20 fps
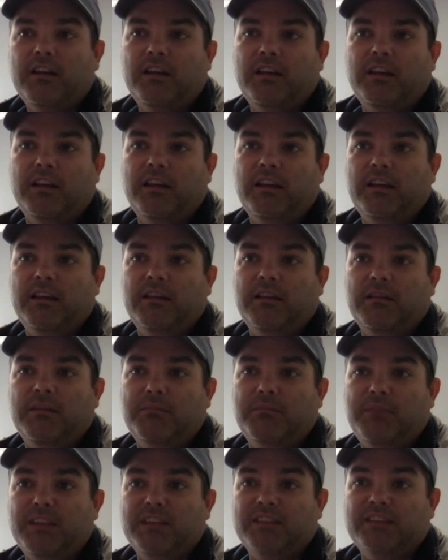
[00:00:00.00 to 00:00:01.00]
And
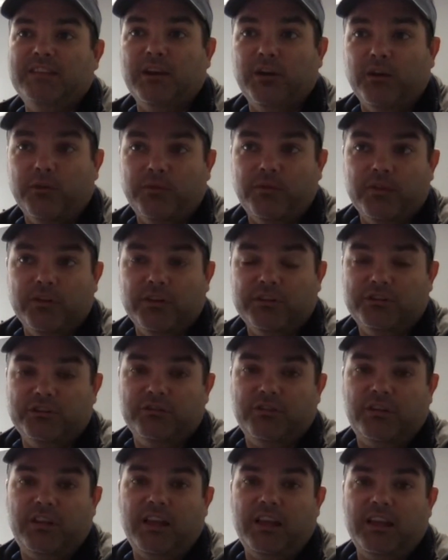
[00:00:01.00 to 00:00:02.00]
be as helpful as
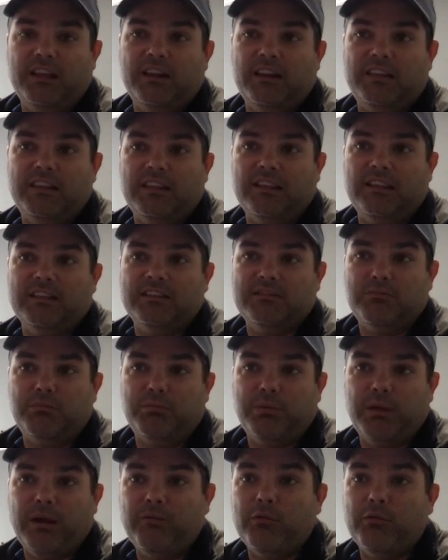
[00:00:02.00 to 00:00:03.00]
you can, I think, is
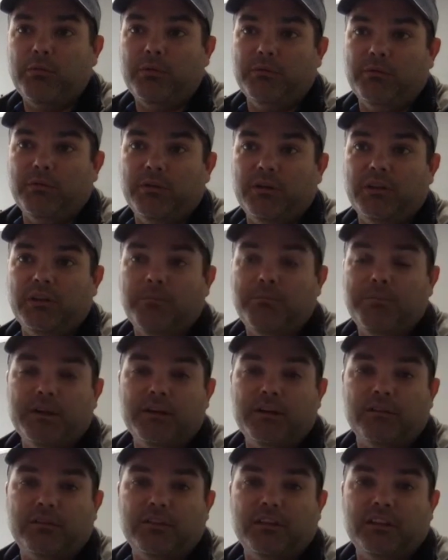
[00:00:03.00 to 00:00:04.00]
probably one of the
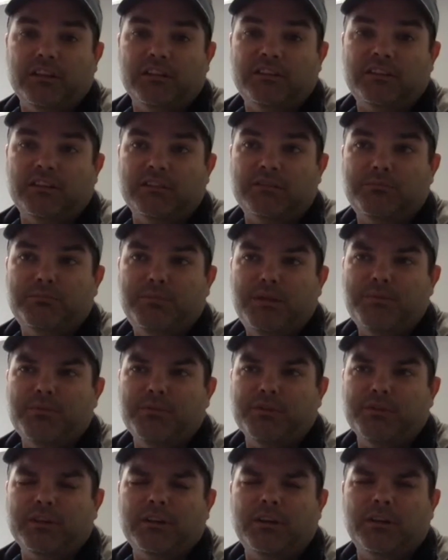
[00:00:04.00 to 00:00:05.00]
bigger things, because people
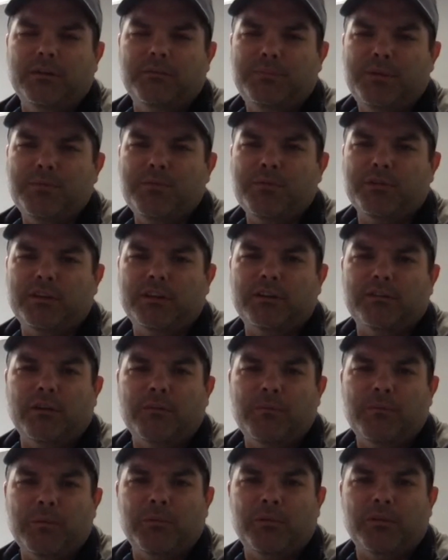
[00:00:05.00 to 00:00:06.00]
are gonna
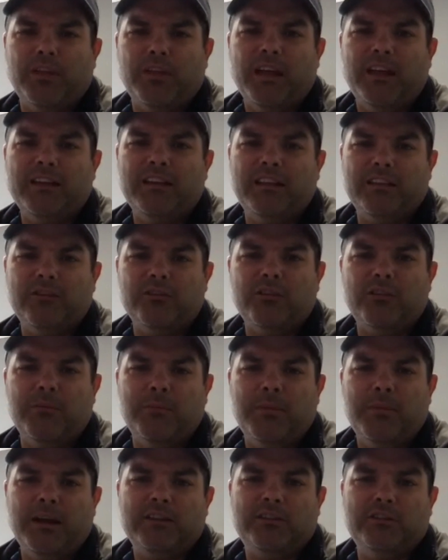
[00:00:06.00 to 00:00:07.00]
remember that. It'll come
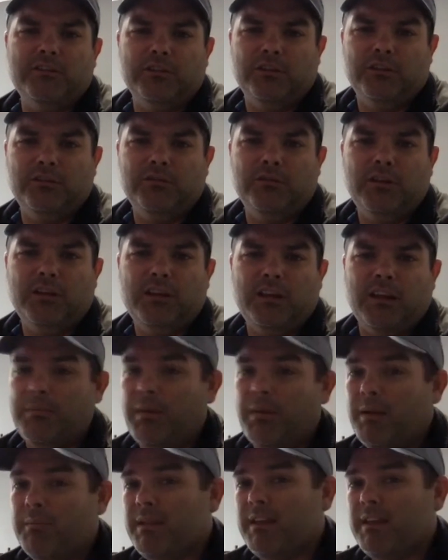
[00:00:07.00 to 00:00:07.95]
back to you. It might be